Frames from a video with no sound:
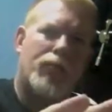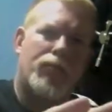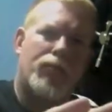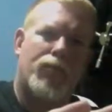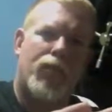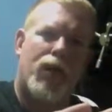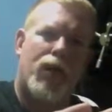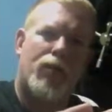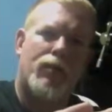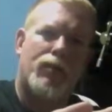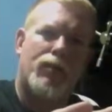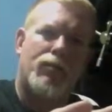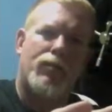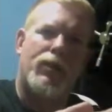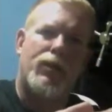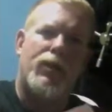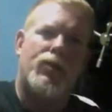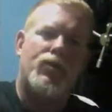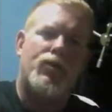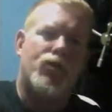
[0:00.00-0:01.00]
promise me
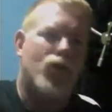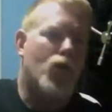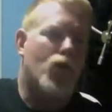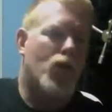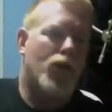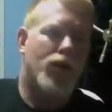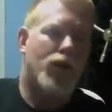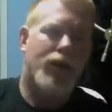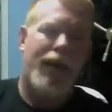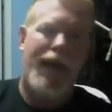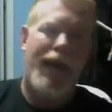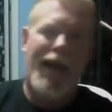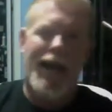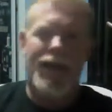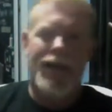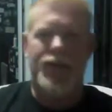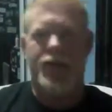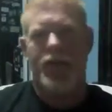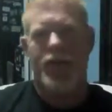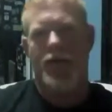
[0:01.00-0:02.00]
that you're going to
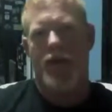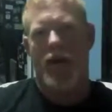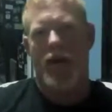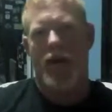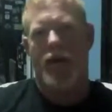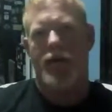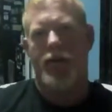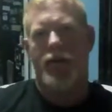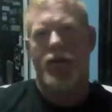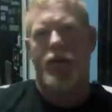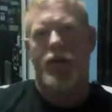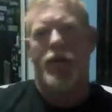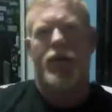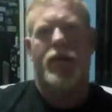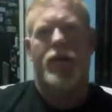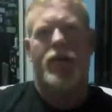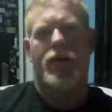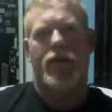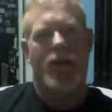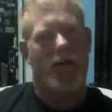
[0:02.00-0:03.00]
ask your doctor
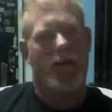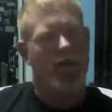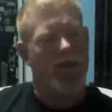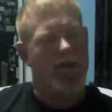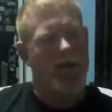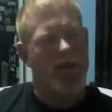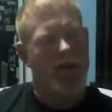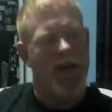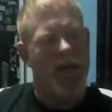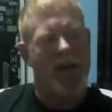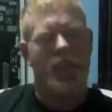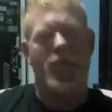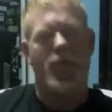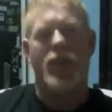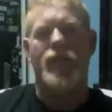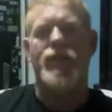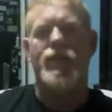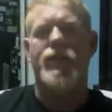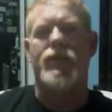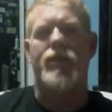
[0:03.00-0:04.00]
to give you a sample
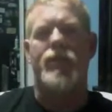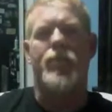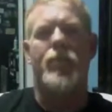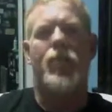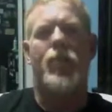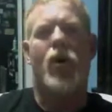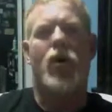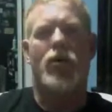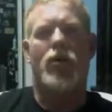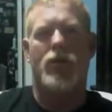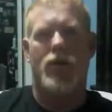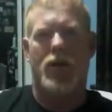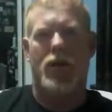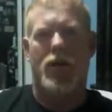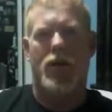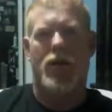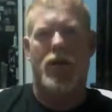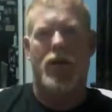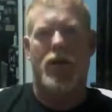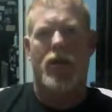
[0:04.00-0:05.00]
of Cymbalta.
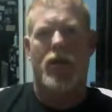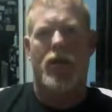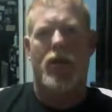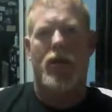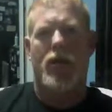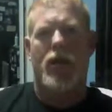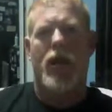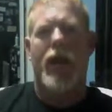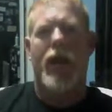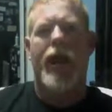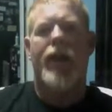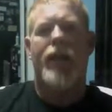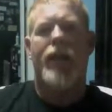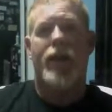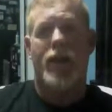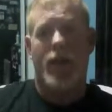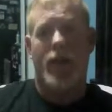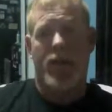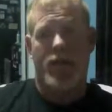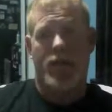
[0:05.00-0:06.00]
And
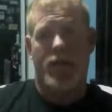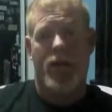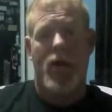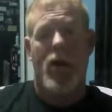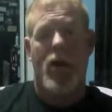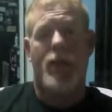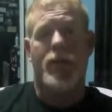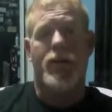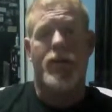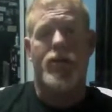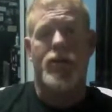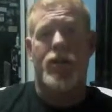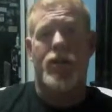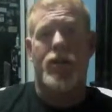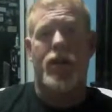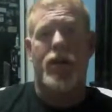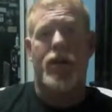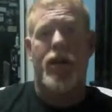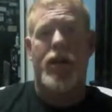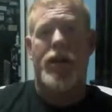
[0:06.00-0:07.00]
then leave comments
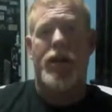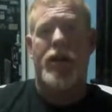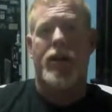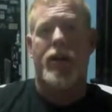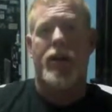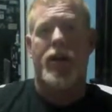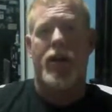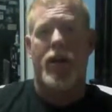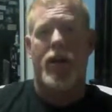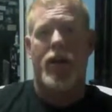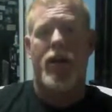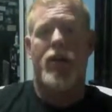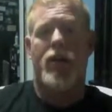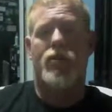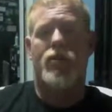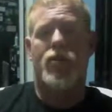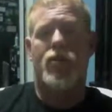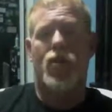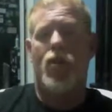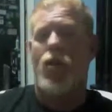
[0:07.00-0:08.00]
here and let
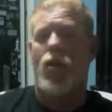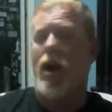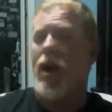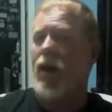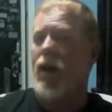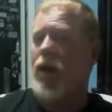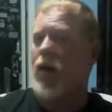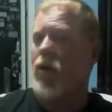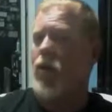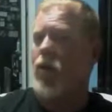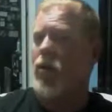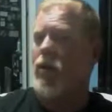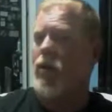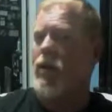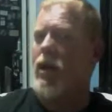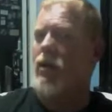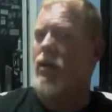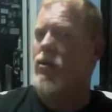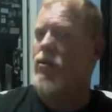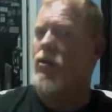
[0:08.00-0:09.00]
us know how that worked
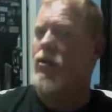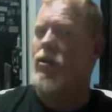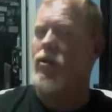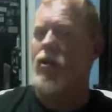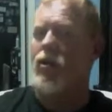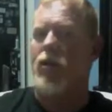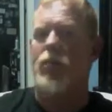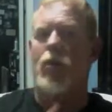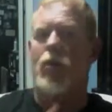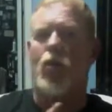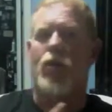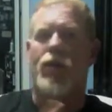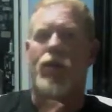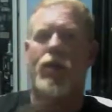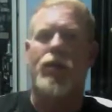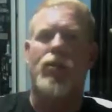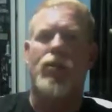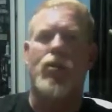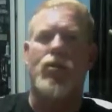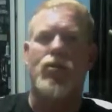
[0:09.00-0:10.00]
out, so that you can
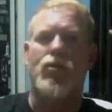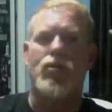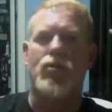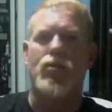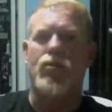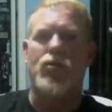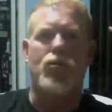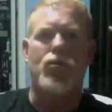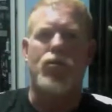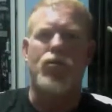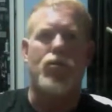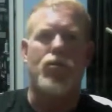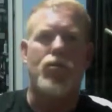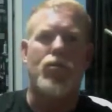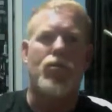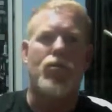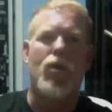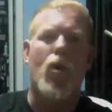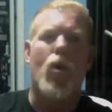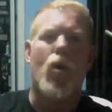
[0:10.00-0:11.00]
motivate those who
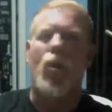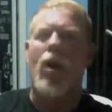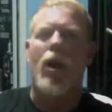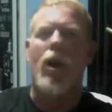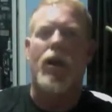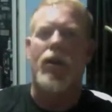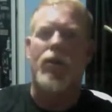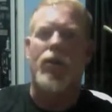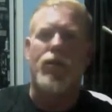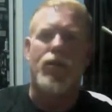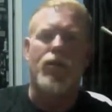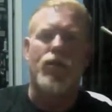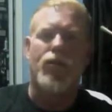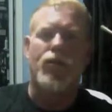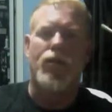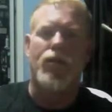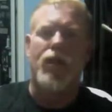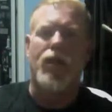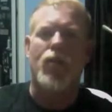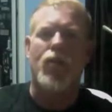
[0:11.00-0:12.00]
don't want to
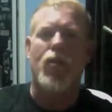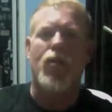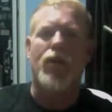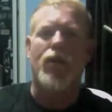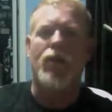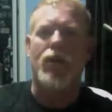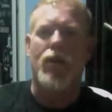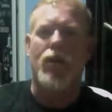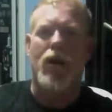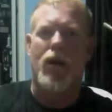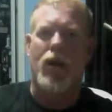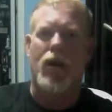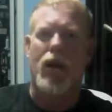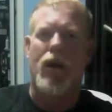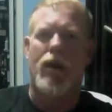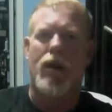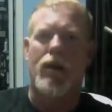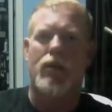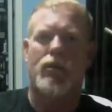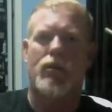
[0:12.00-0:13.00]
let go of their
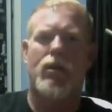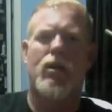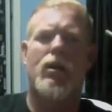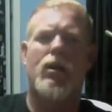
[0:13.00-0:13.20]
narcotics.